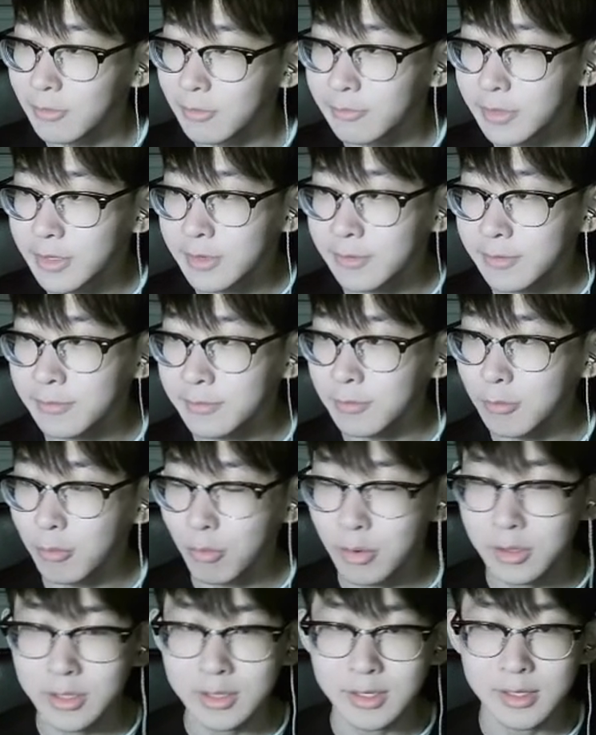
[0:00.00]
we've
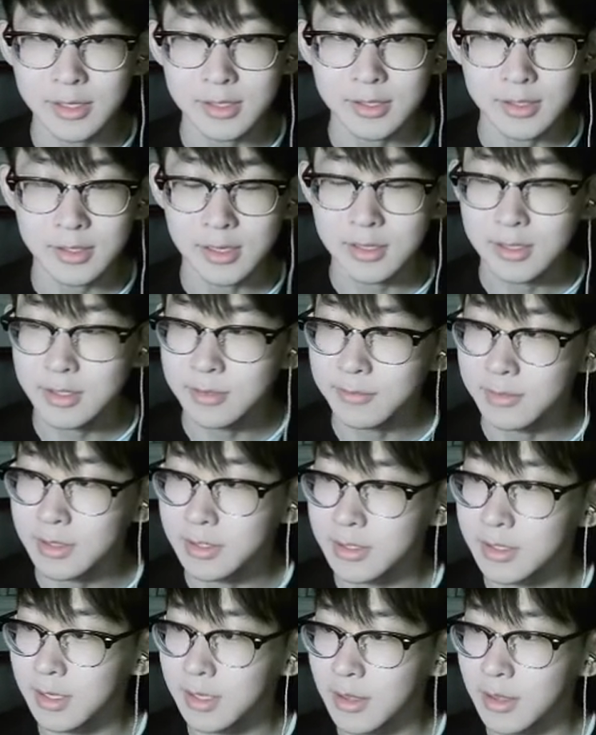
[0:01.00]
worked extensively
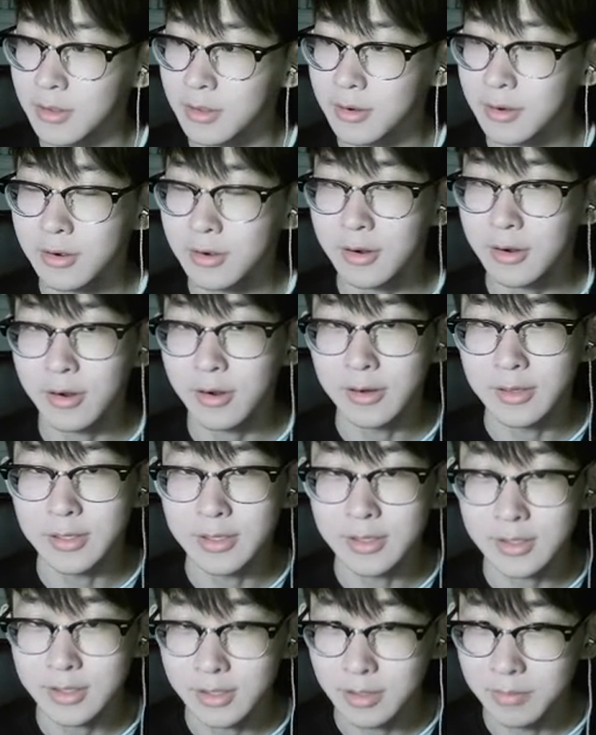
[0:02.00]
together on
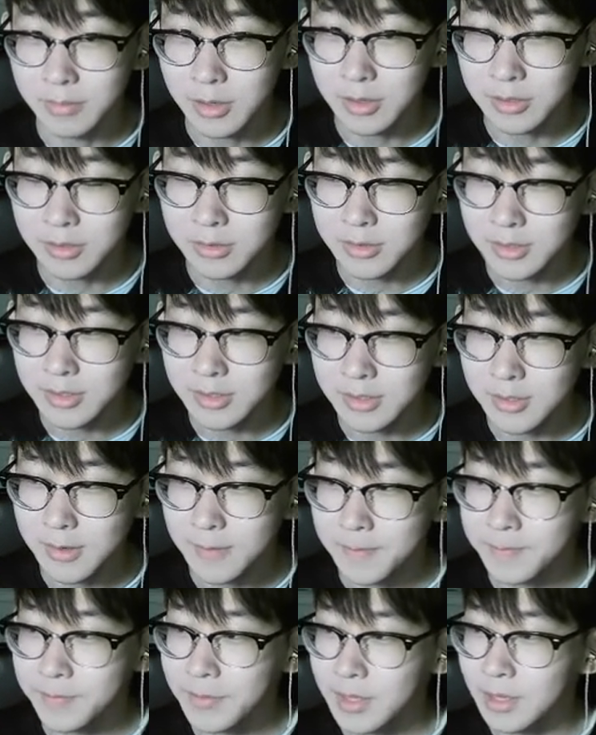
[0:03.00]
the sum modules,
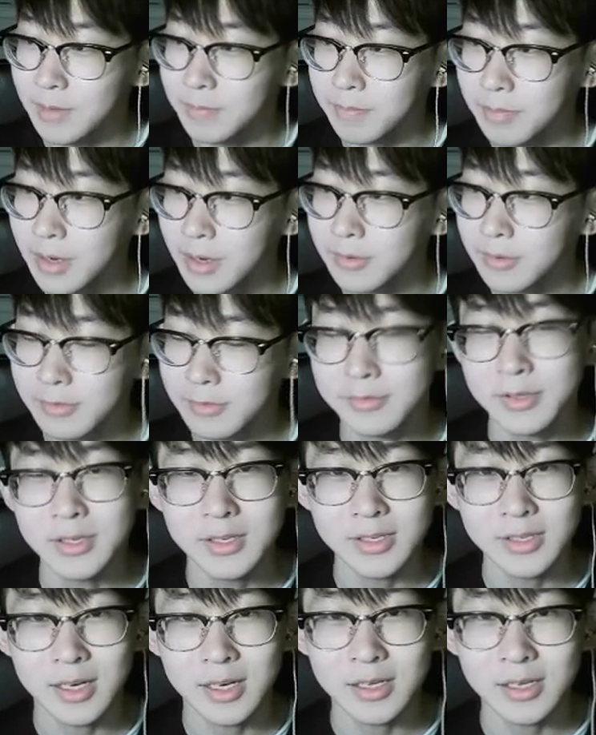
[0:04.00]
but we've
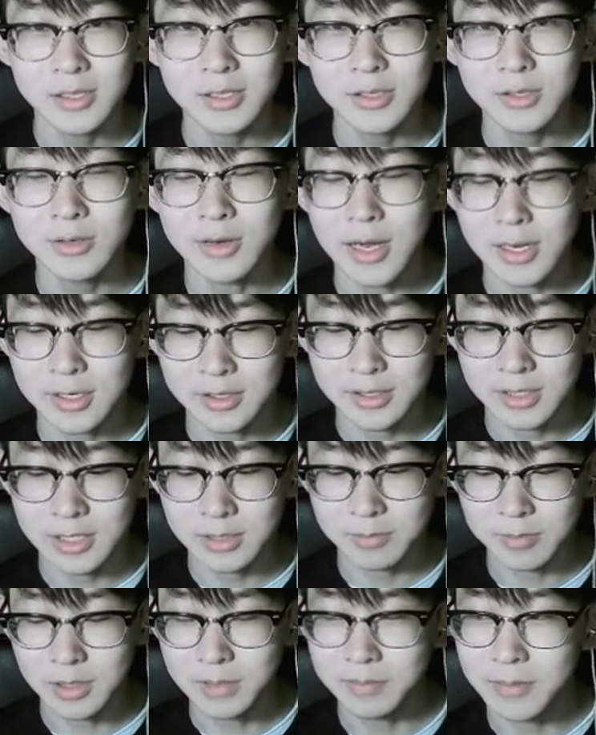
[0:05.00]
decided to actually
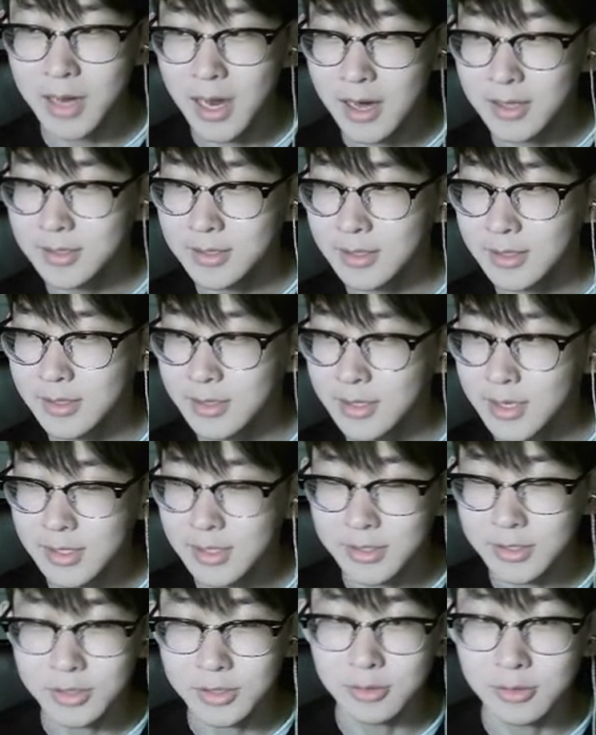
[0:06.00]
split paths
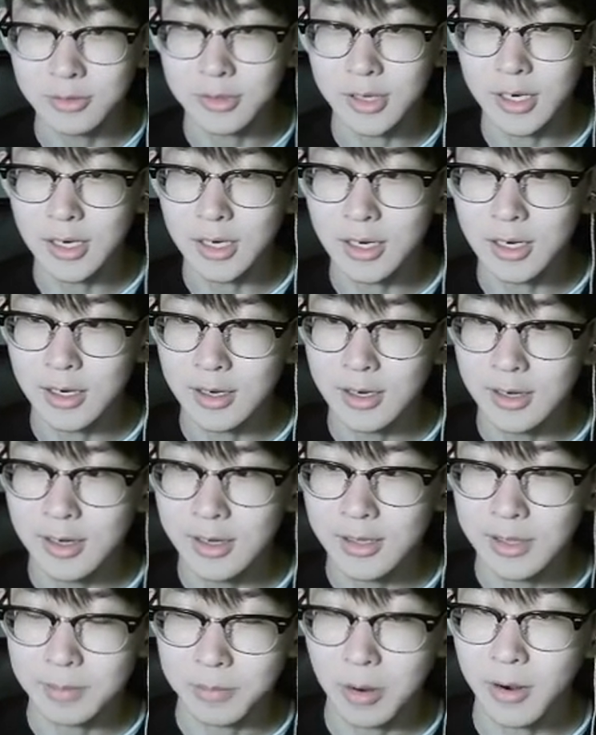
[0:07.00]
and do
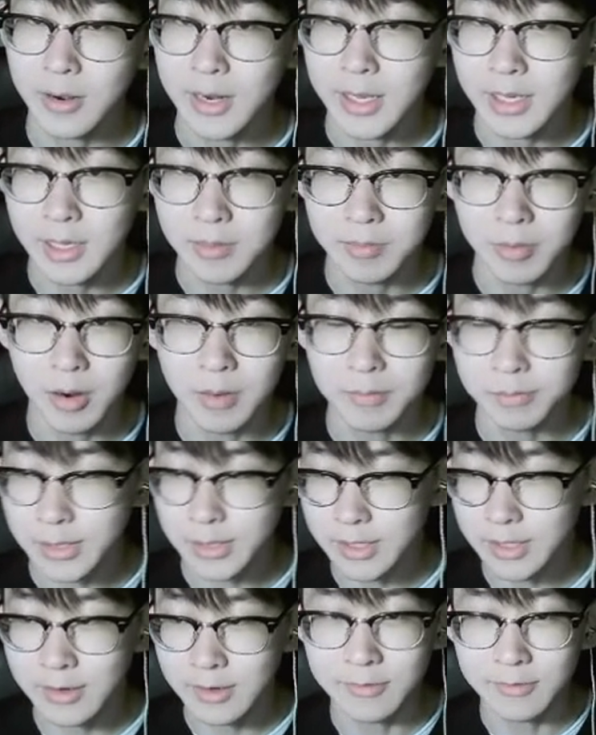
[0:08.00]
the part A and part
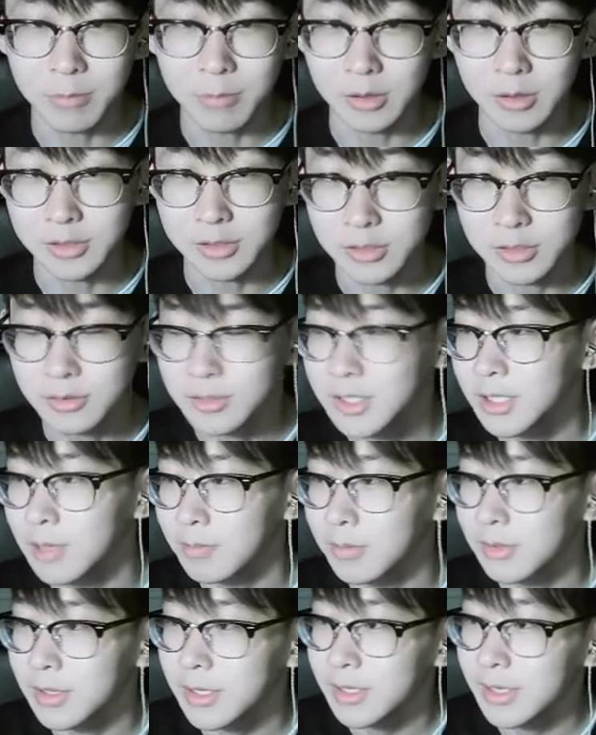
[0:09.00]
B of part 2
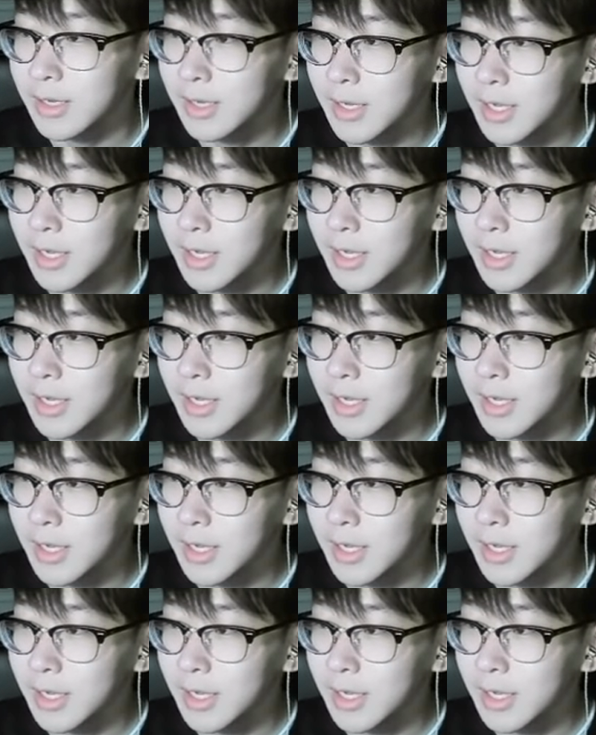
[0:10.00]
separately